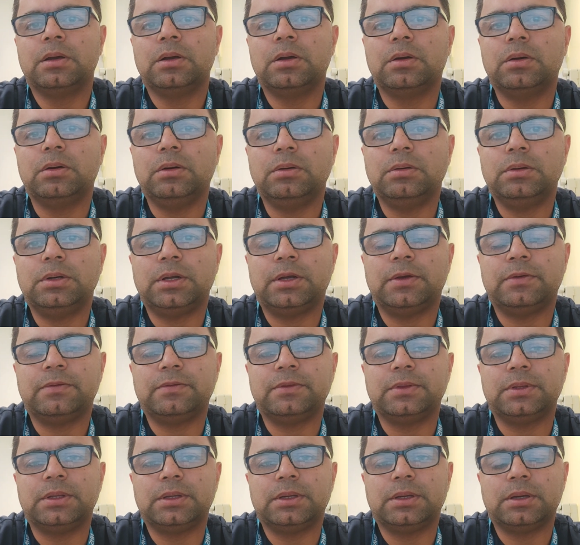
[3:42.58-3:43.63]
Or if
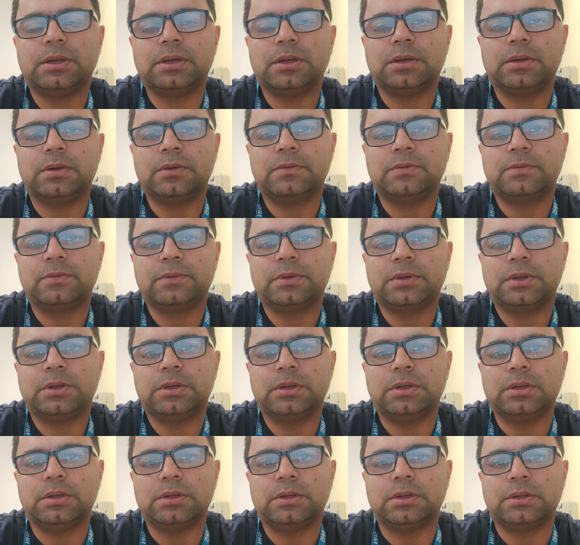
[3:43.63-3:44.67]
they have
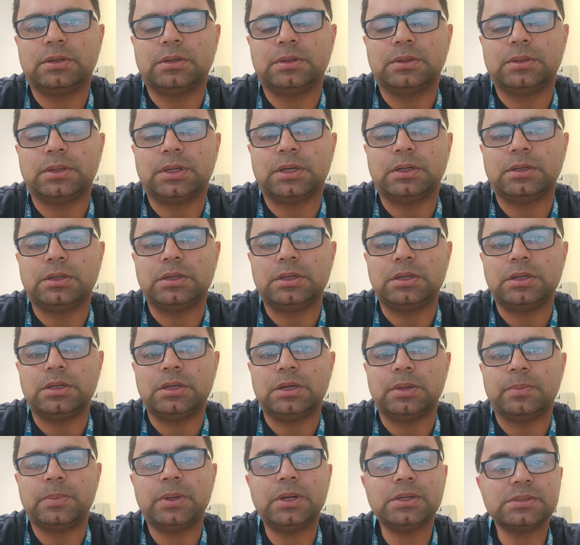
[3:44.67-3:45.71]
any
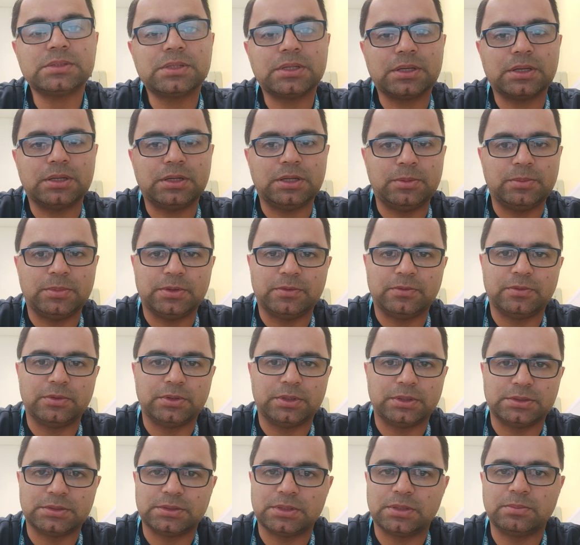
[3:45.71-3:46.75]
aplastic anemia, for
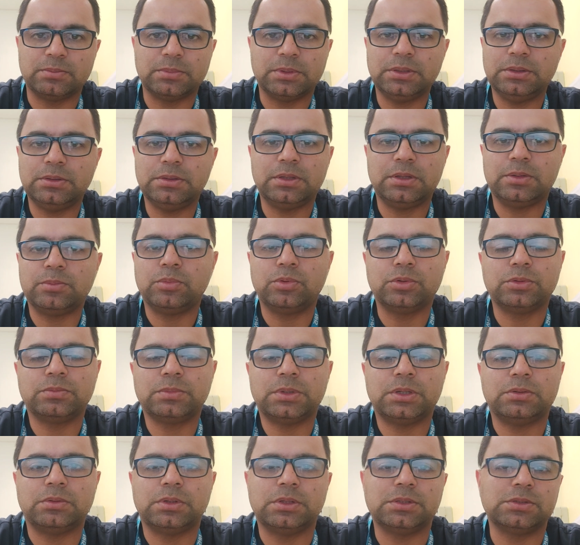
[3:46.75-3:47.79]
example, their bone
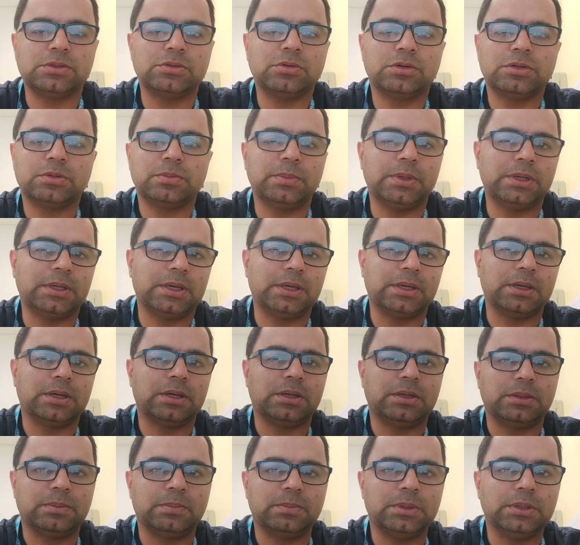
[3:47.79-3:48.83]
marrow is not making
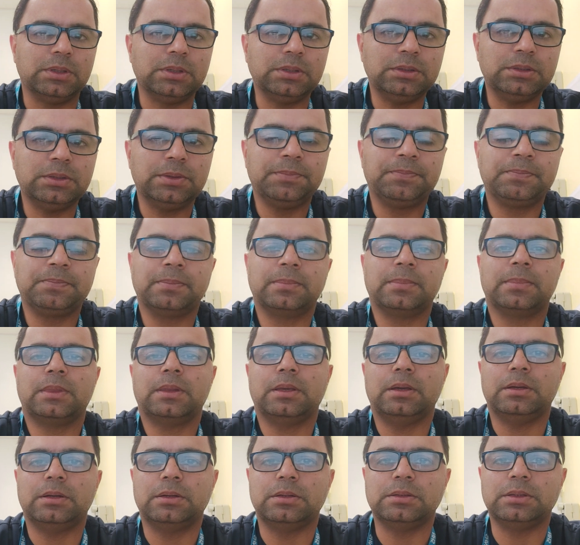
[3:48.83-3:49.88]
any blood,
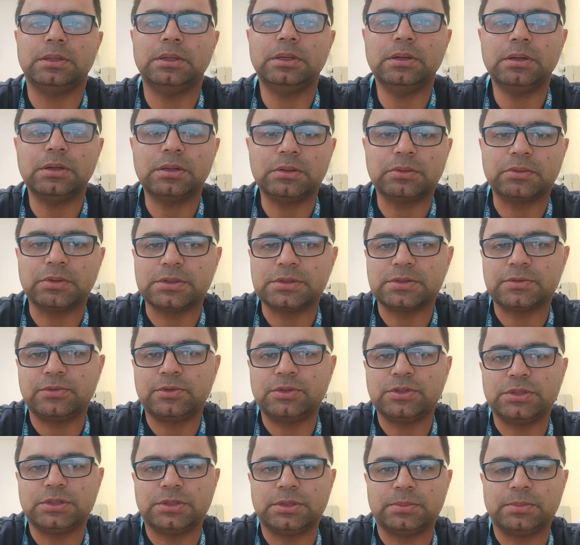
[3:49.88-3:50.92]
they are
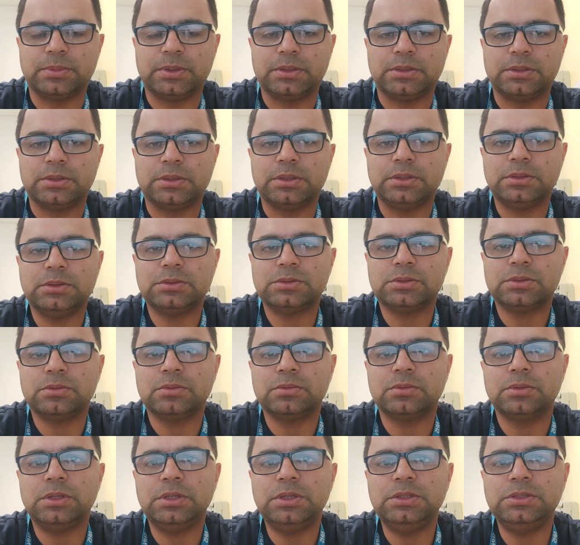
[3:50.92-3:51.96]
transfusion dependent.
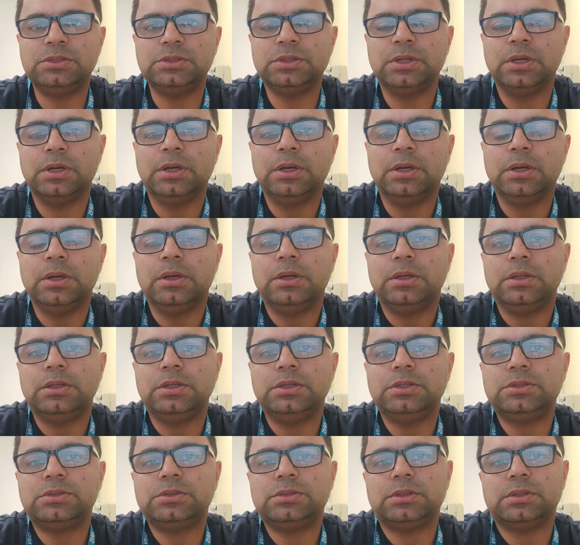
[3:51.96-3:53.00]
So each
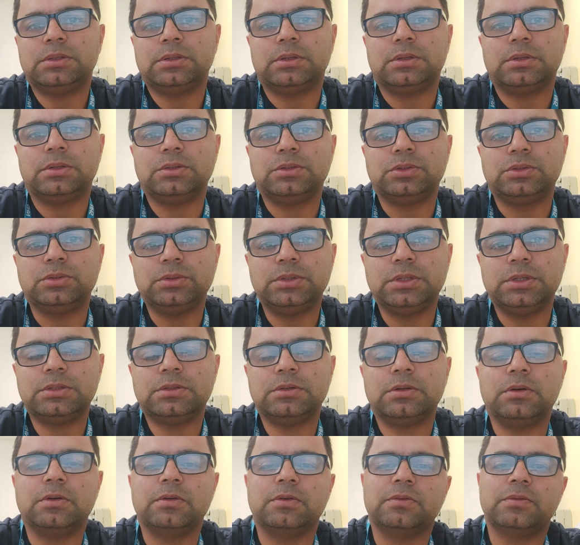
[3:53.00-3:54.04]
unit
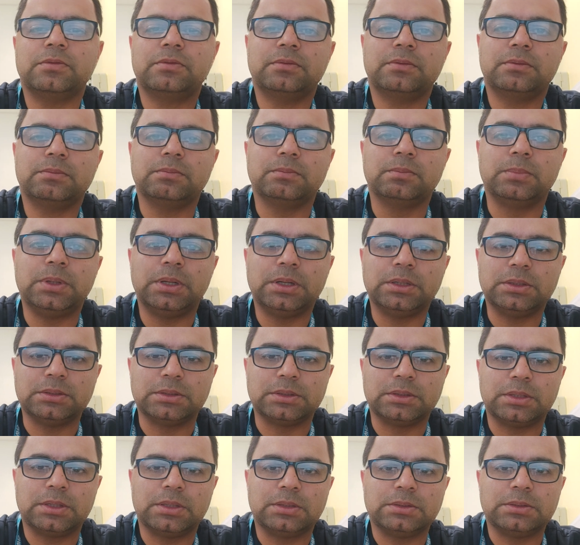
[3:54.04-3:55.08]
of
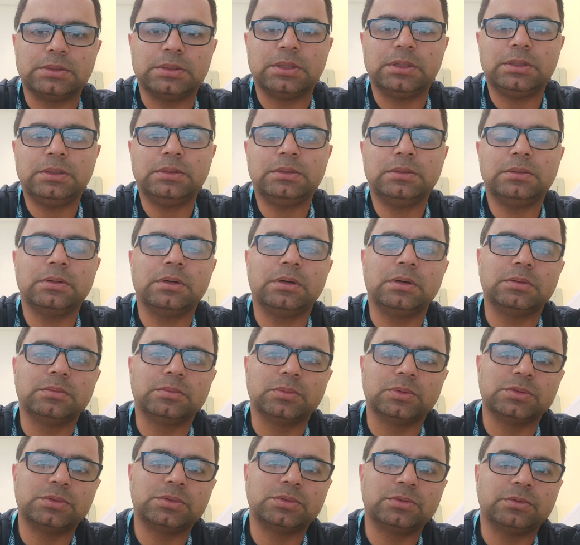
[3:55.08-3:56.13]
blood contain
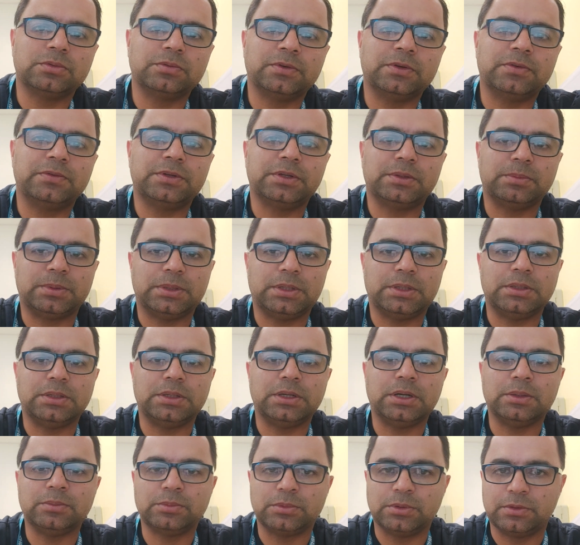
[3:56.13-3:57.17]
almost 250
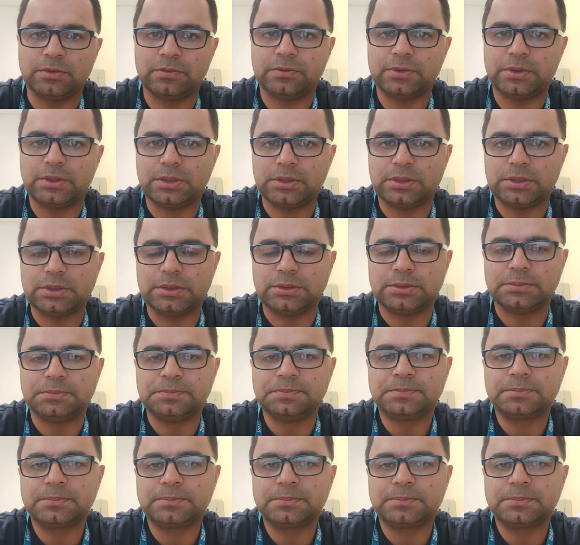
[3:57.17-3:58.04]
milligram of iron.